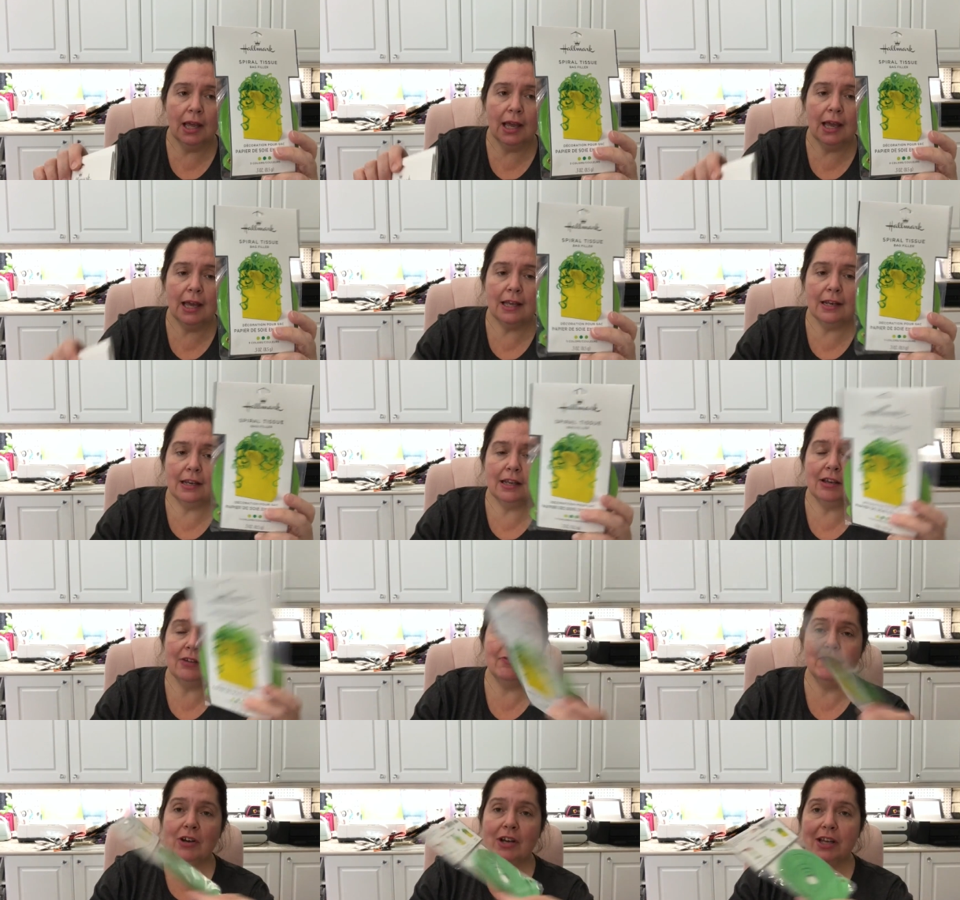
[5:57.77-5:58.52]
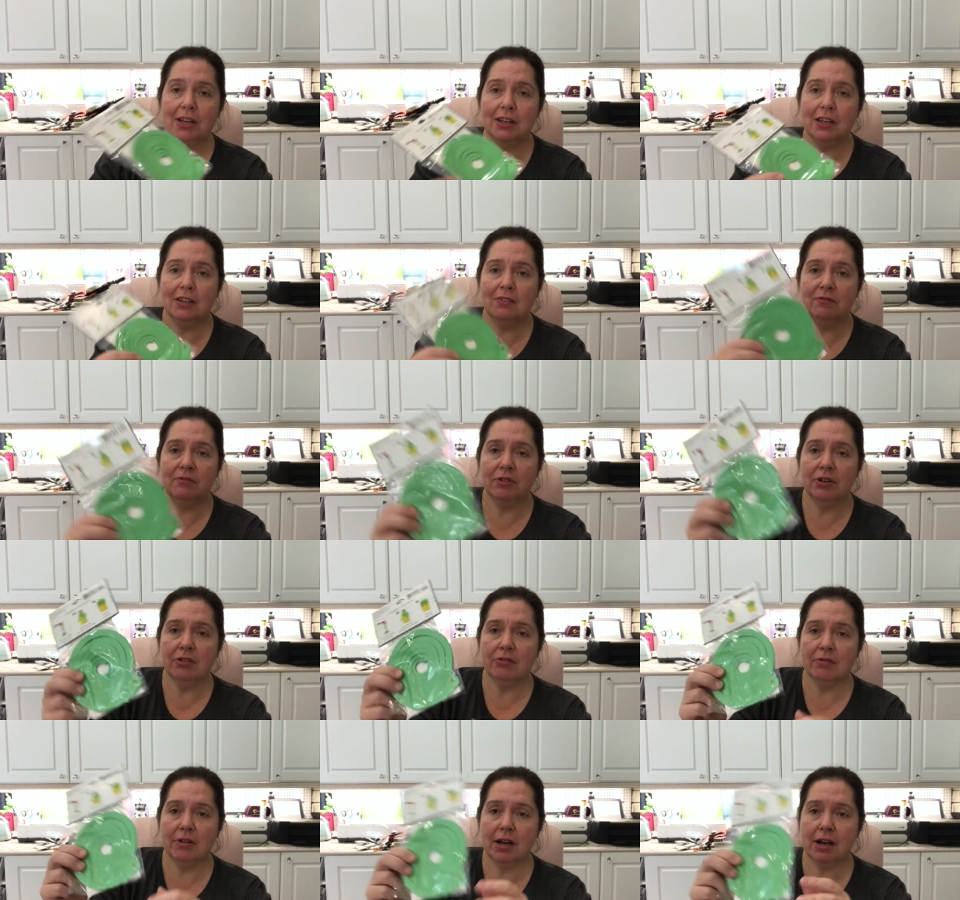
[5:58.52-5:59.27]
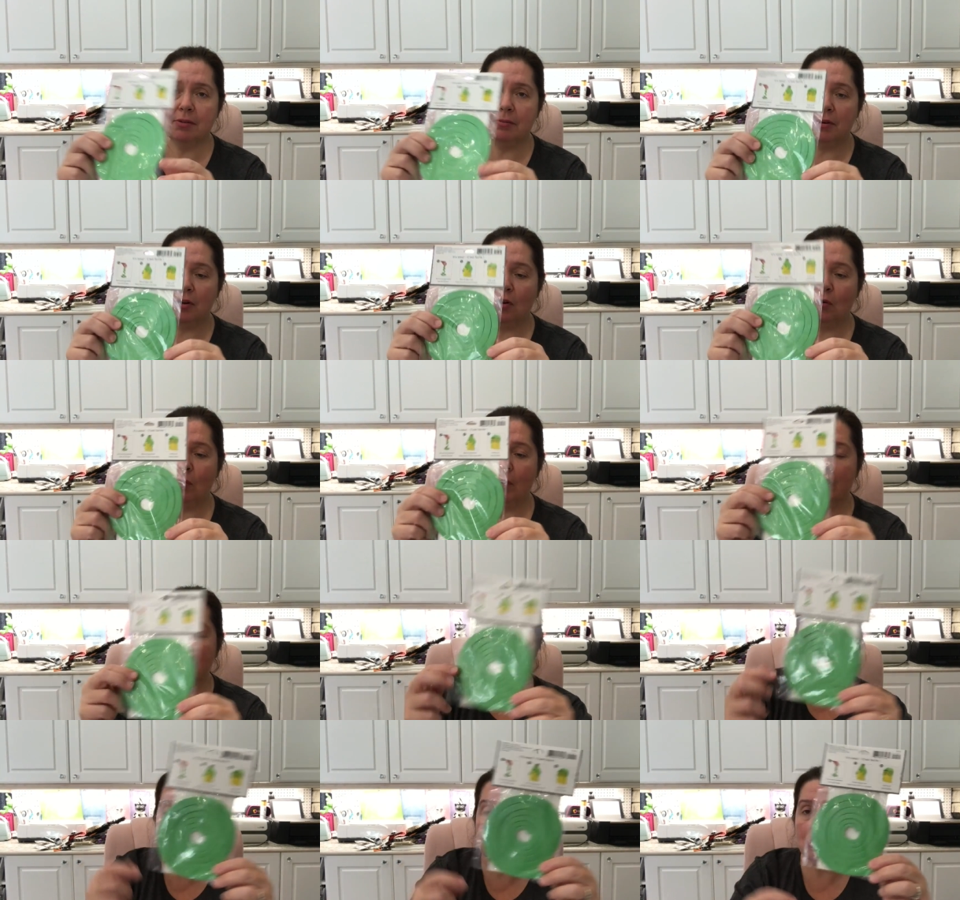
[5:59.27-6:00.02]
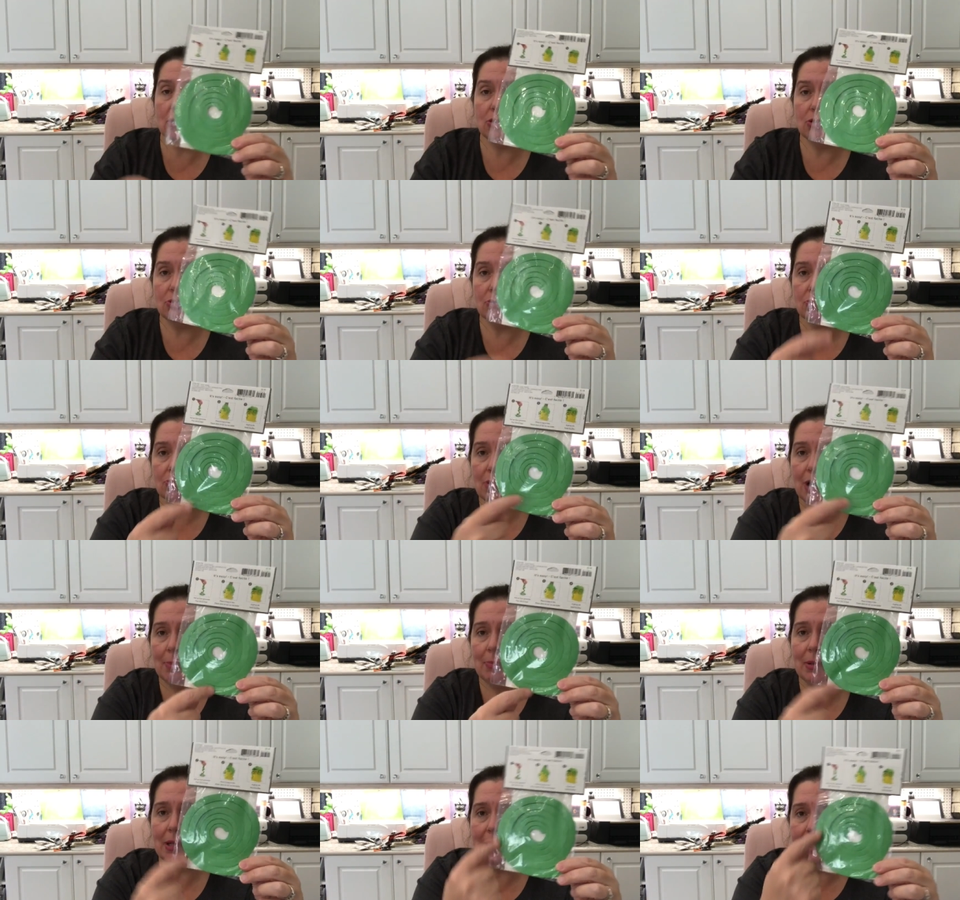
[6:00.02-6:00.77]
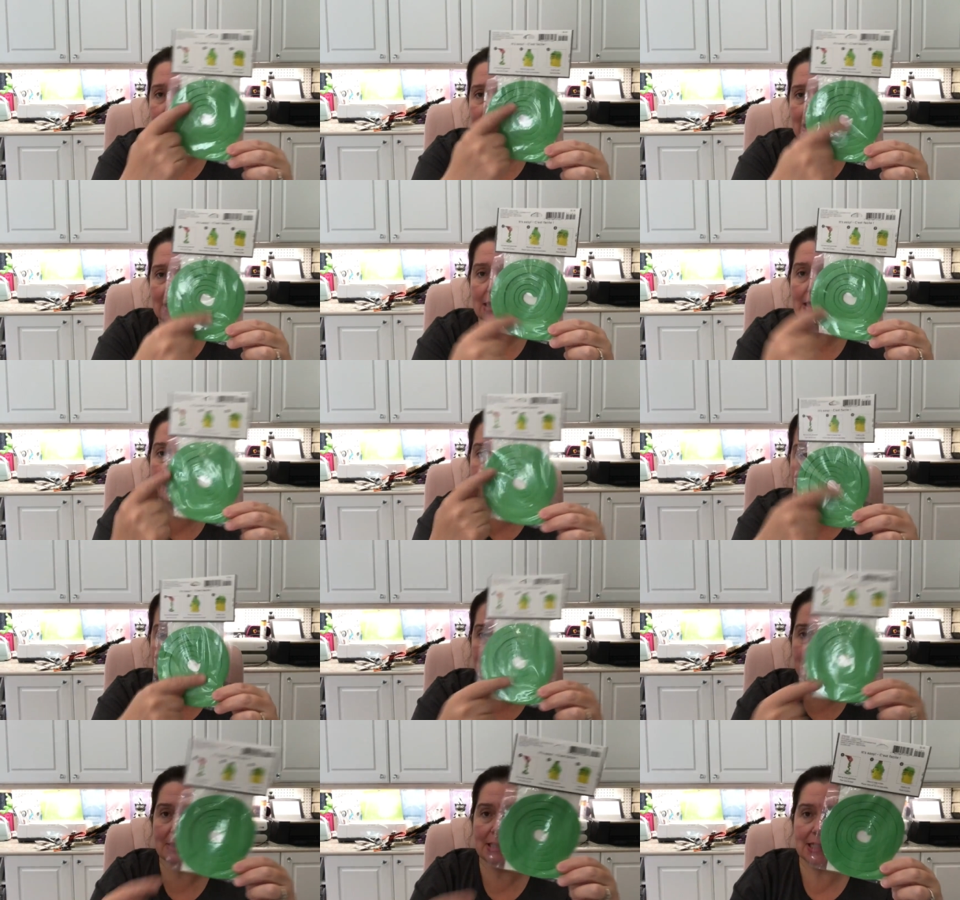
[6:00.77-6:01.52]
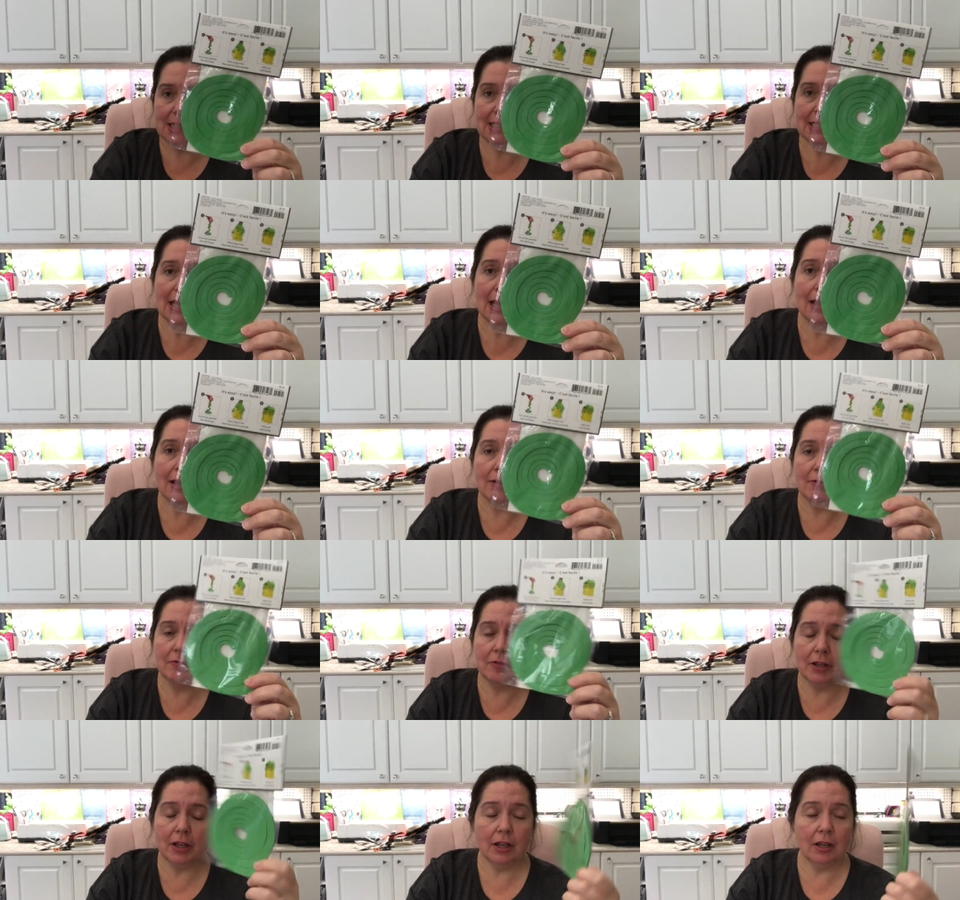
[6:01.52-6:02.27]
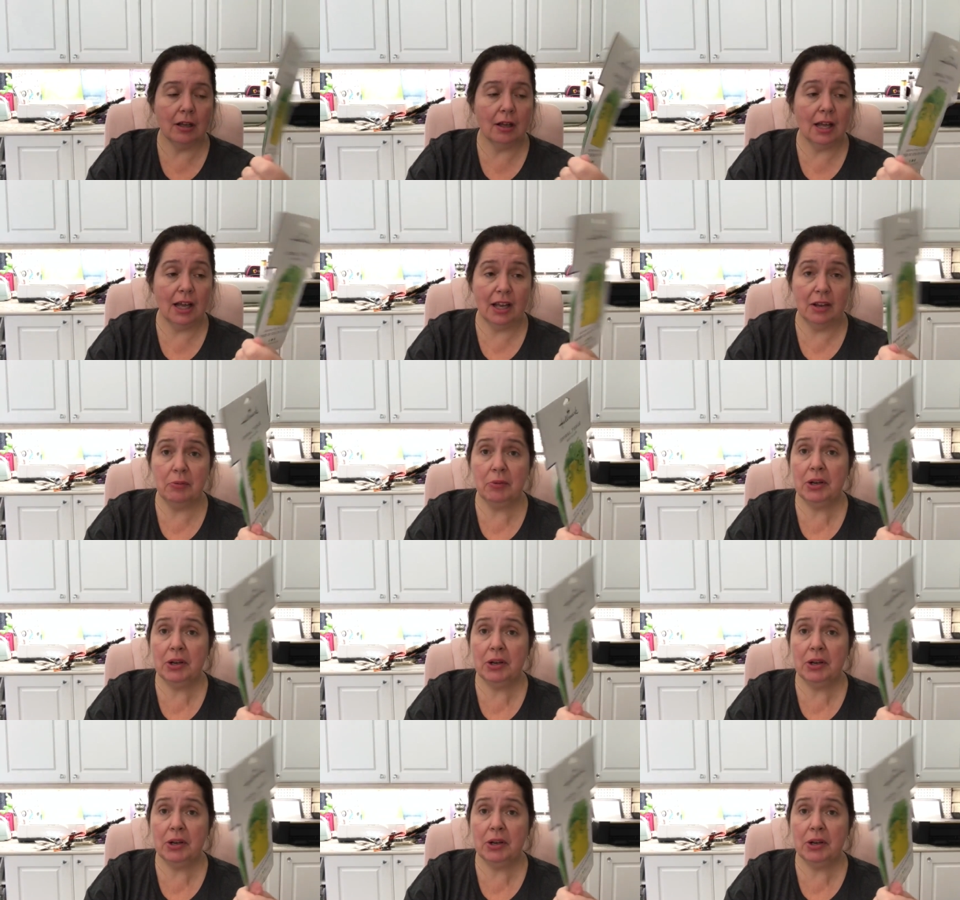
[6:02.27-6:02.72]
And if I can figure out a way to replicate this myself, I